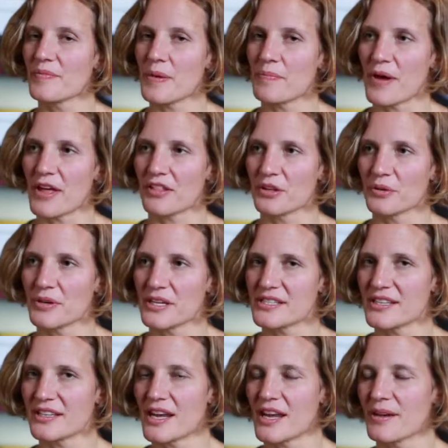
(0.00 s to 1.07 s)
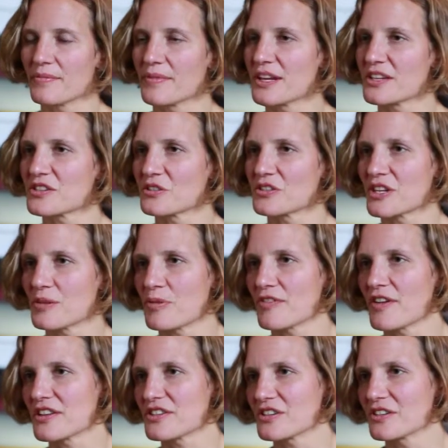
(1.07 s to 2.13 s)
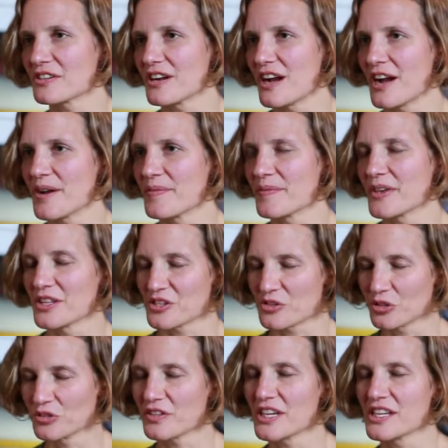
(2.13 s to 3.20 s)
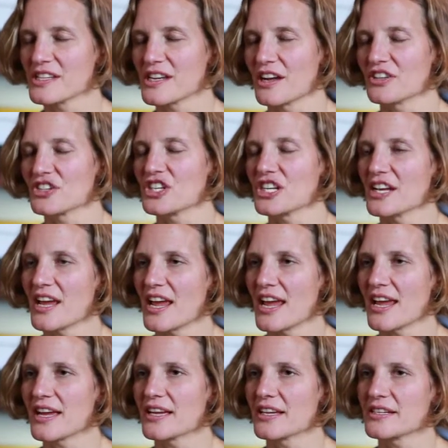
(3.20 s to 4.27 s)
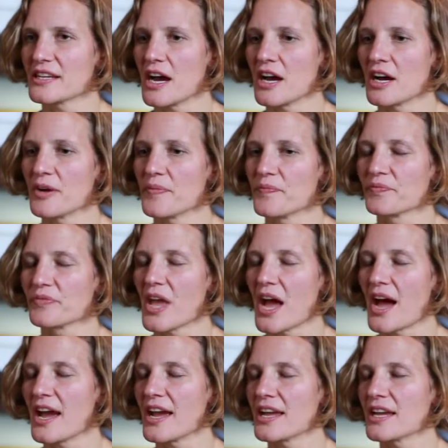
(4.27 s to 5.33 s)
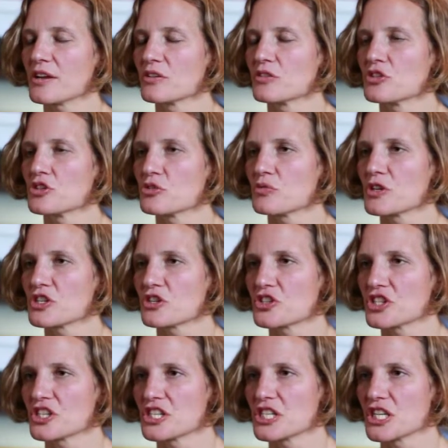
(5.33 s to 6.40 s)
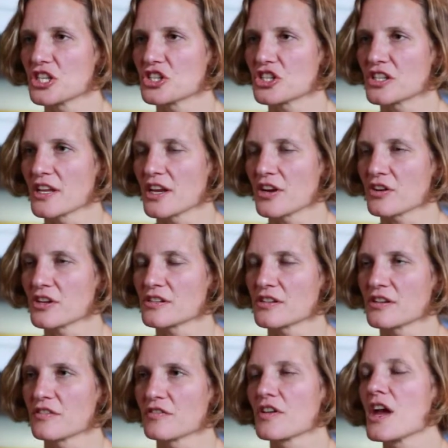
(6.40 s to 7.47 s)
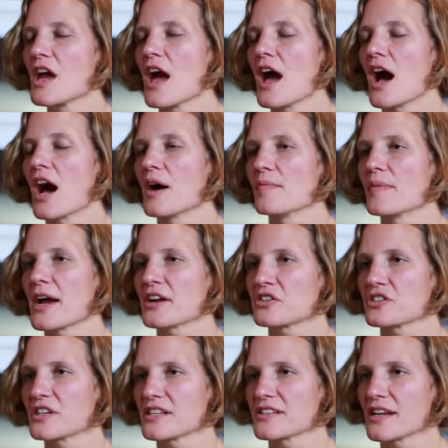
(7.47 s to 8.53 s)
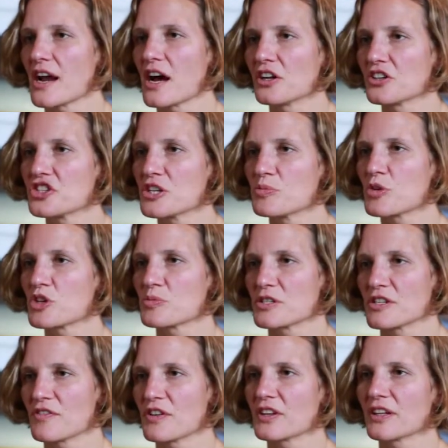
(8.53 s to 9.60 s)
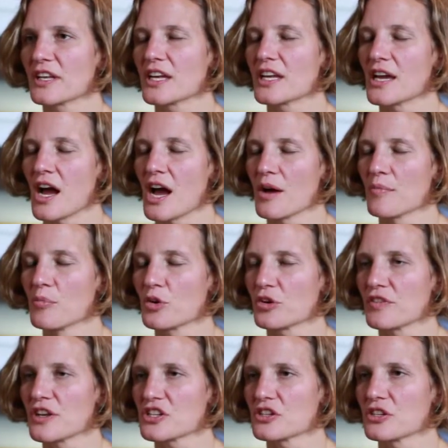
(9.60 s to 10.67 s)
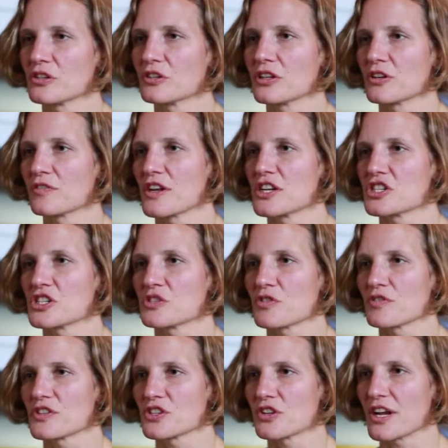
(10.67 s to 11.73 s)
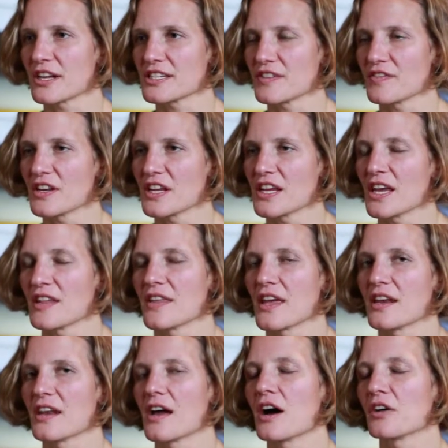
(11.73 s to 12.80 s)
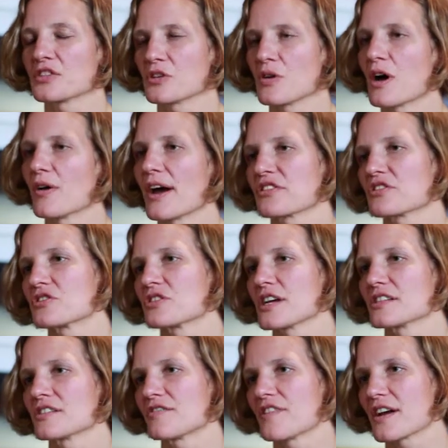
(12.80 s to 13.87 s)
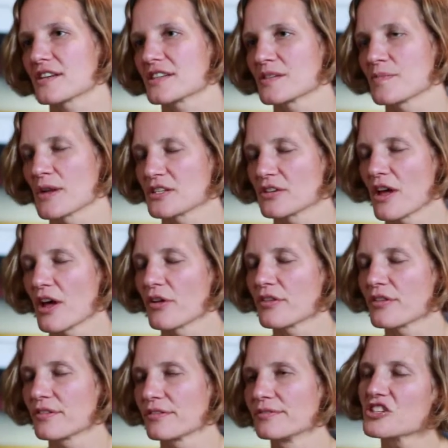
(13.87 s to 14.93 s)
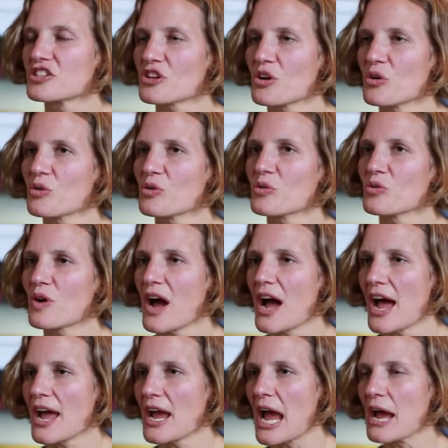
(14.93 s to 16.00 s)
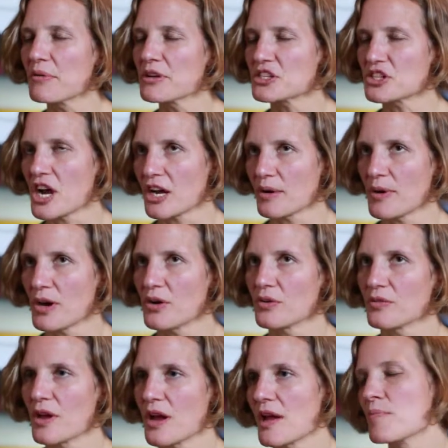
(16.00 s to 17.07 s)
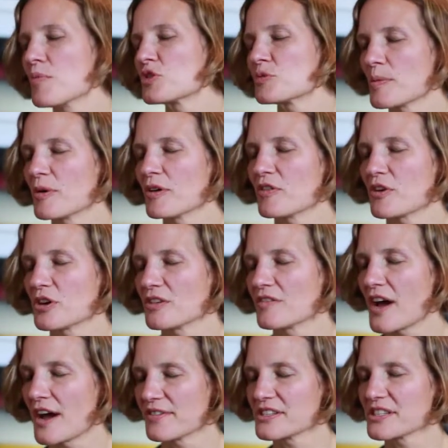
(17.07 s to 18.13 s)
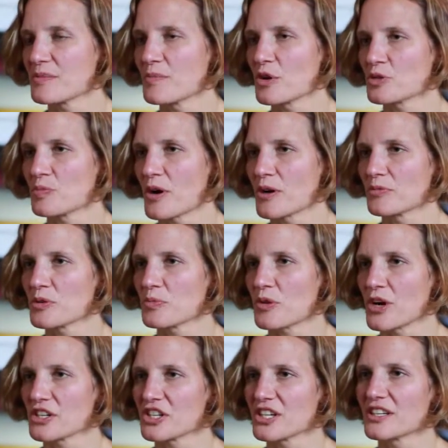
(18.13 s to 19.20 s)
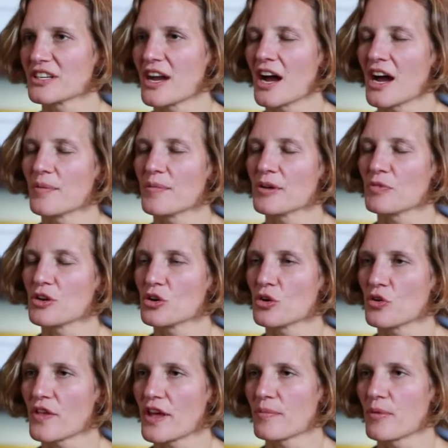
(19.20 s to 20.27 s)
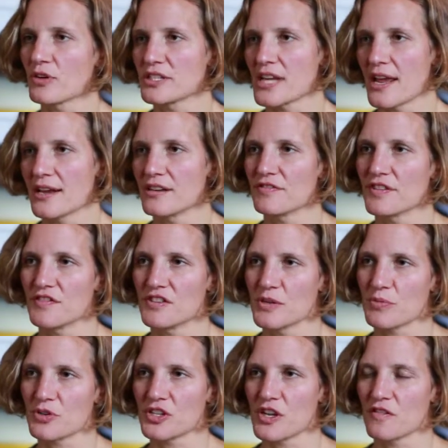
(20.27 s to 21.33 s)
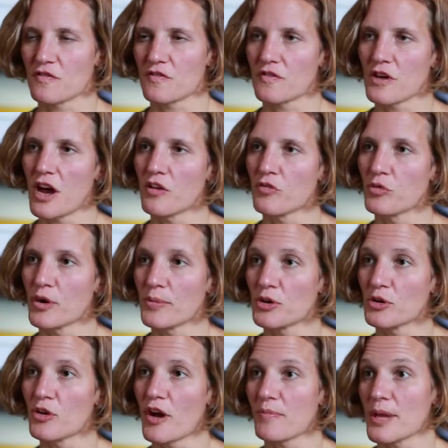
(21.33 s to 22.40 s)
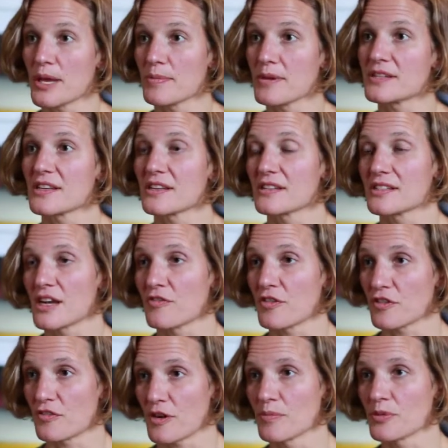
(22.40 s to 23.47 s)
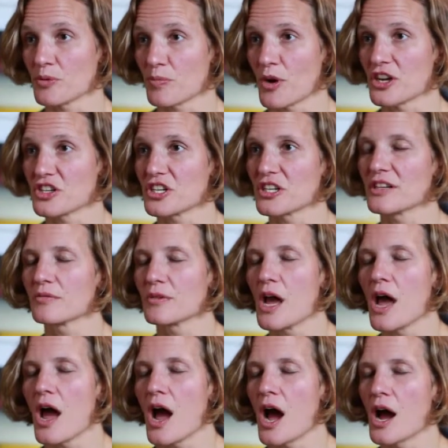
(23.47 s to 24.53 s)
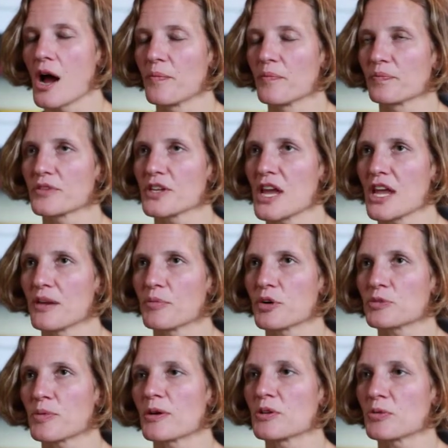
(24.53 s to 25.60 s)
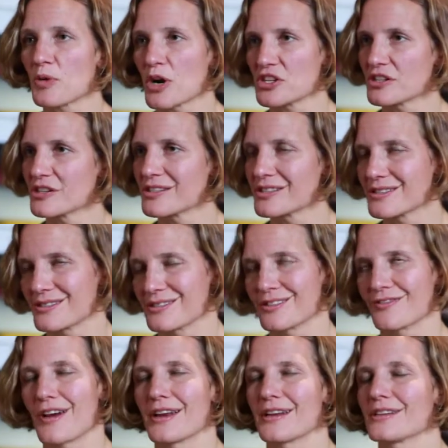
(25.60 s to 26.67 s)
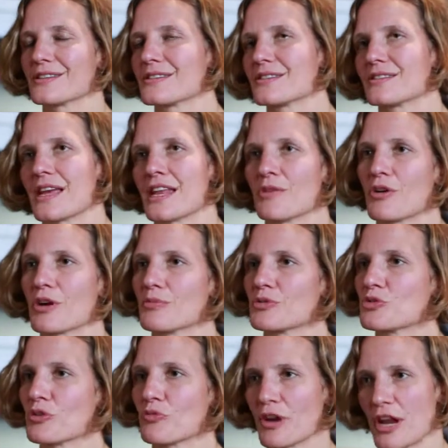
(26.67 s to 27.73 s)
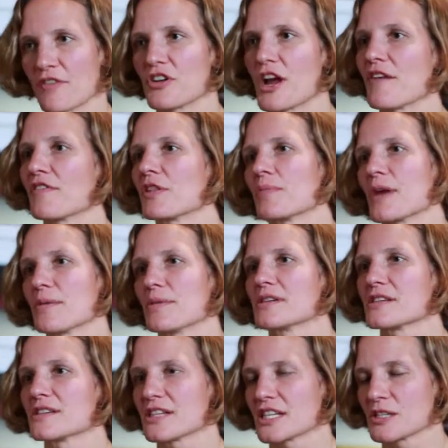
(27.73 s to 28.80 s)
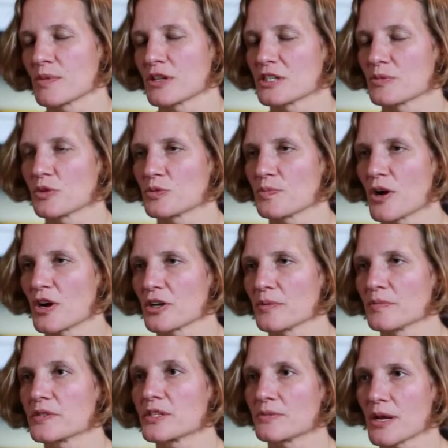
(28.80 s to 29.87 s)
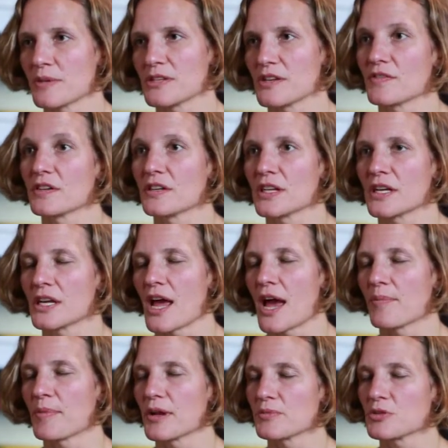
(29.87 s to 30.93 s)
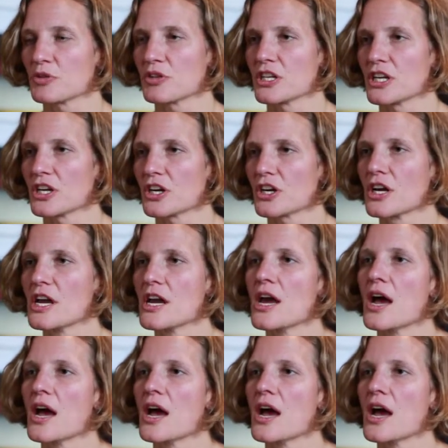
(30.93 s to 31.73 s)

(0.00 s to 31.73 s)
I'm Beth Lewis, and I'm an associate professor in the School of Kinesiology, and I do research and teach in the areas of exercise psychology, more specifically motivational interventions for physical activity, and then also how exercise affects mental health. So I always talk about, and most people have heard of obviously postpartum depression, and we know that about 10 to 15% of women who have babies then suffer from depression. And postpartum depression is defined as anywhere between right after having the baby to 6 months postpartum. Sometimes even it can happen up to a year.